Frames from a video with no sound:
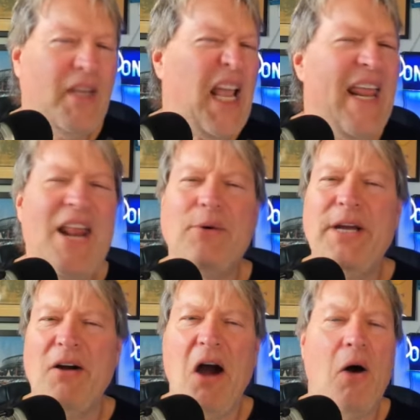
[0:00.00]
And I don't
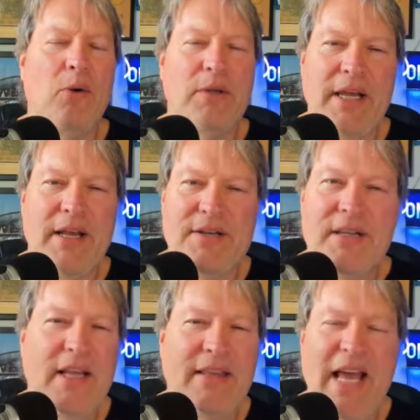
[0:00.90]
care how old he is.
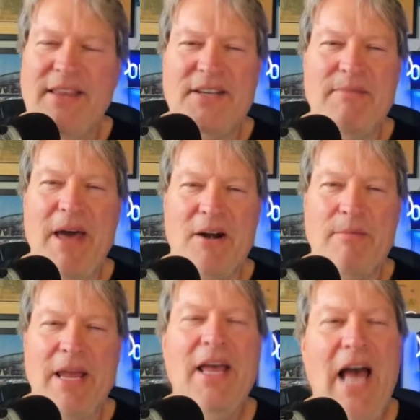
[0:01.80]
That doesn't matter to
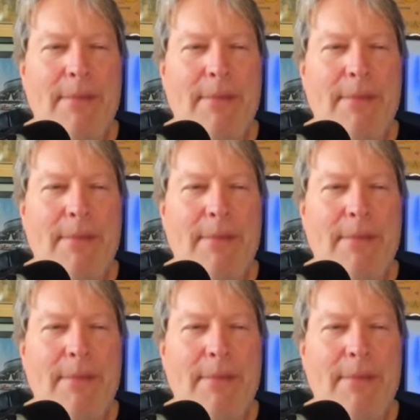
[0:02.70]
me.